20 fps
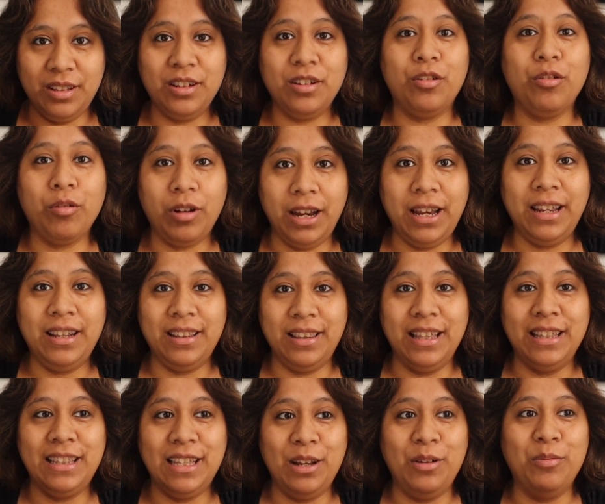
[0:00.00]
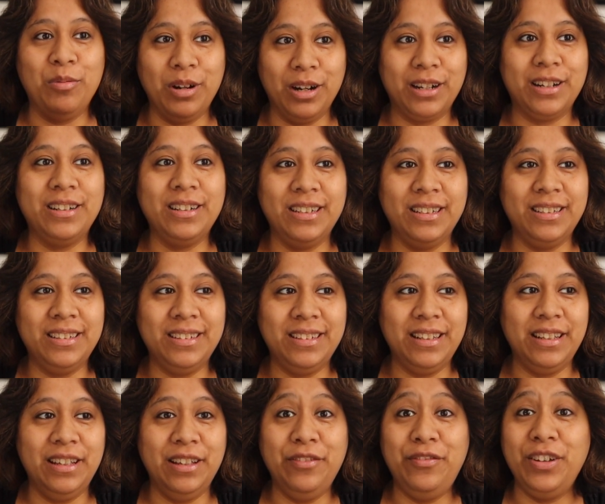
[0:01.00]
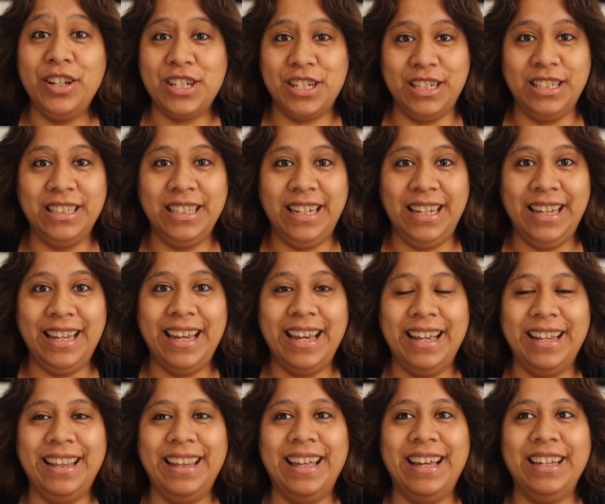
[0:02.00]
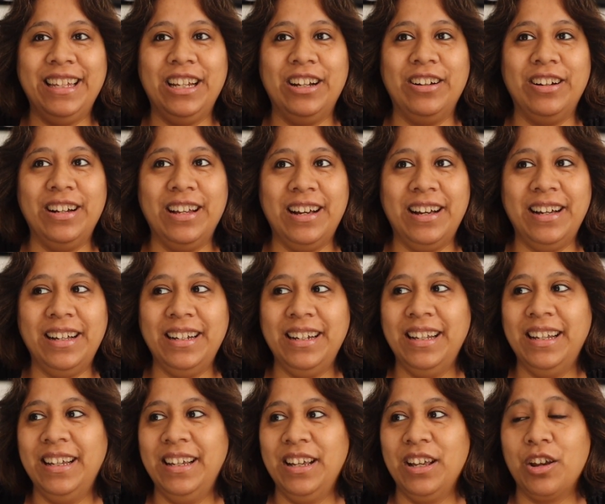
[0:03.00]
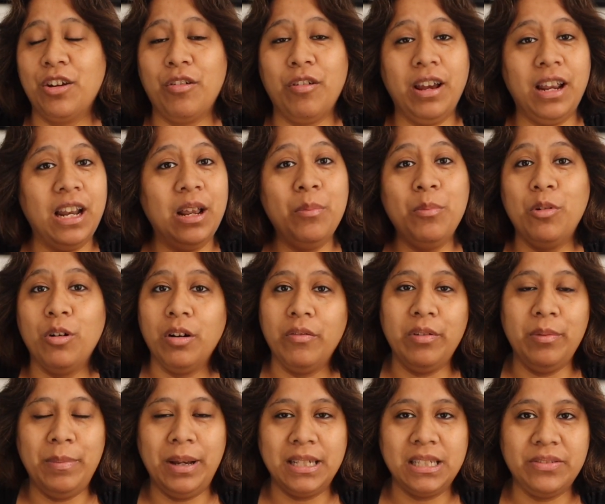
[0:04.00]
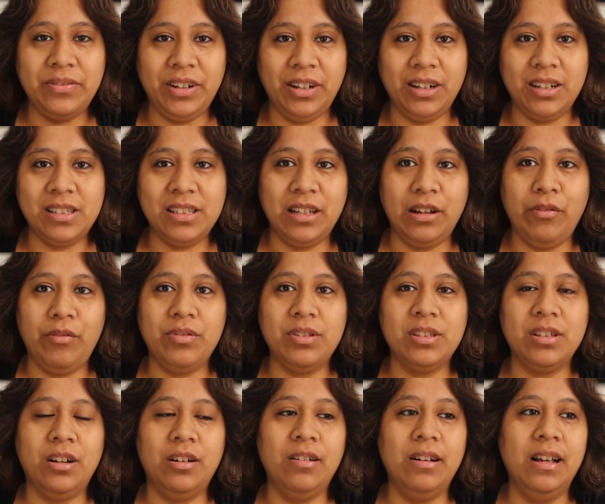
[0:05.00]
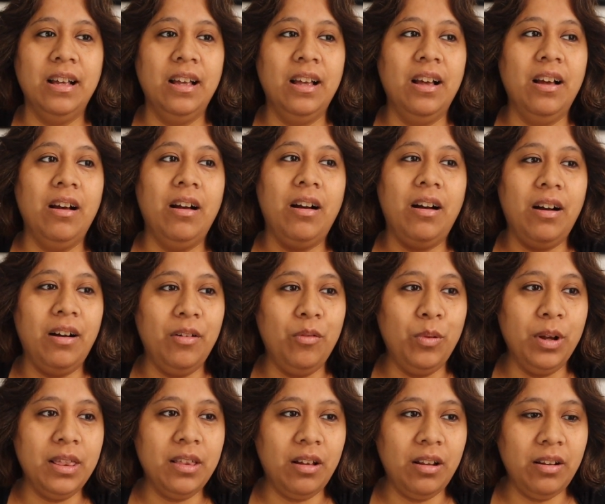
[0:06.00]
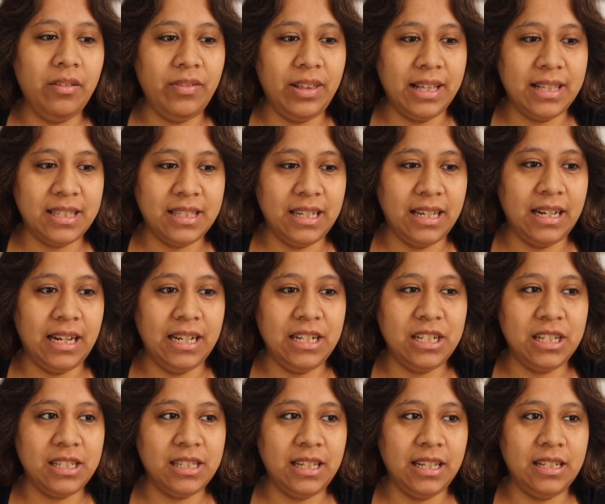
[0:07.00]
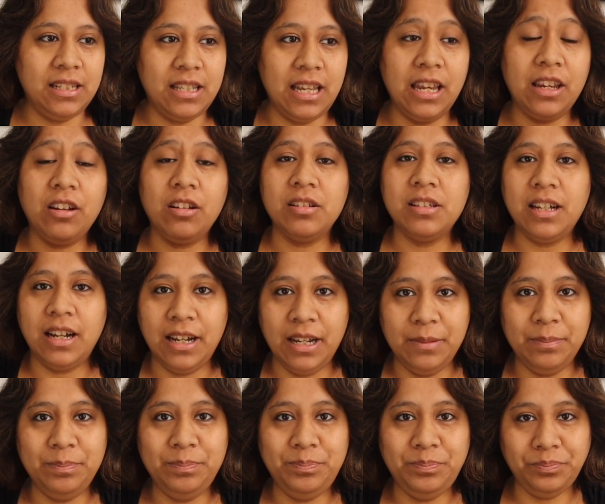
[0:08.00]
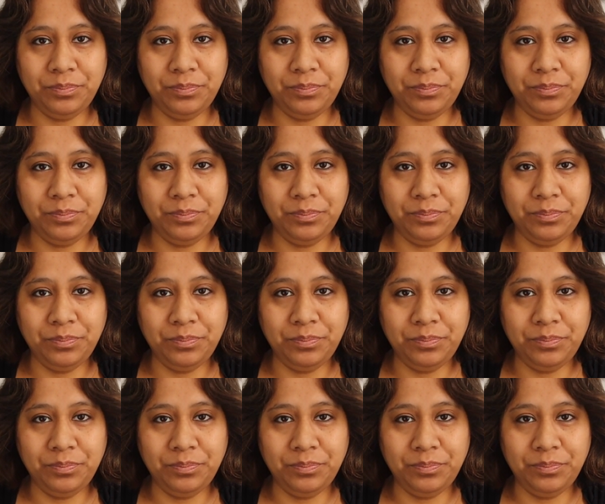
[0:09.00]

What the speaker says: great, that they work efficiently, and that you're not creating more of a mess for yourself. So with all of that said, I just say take your time,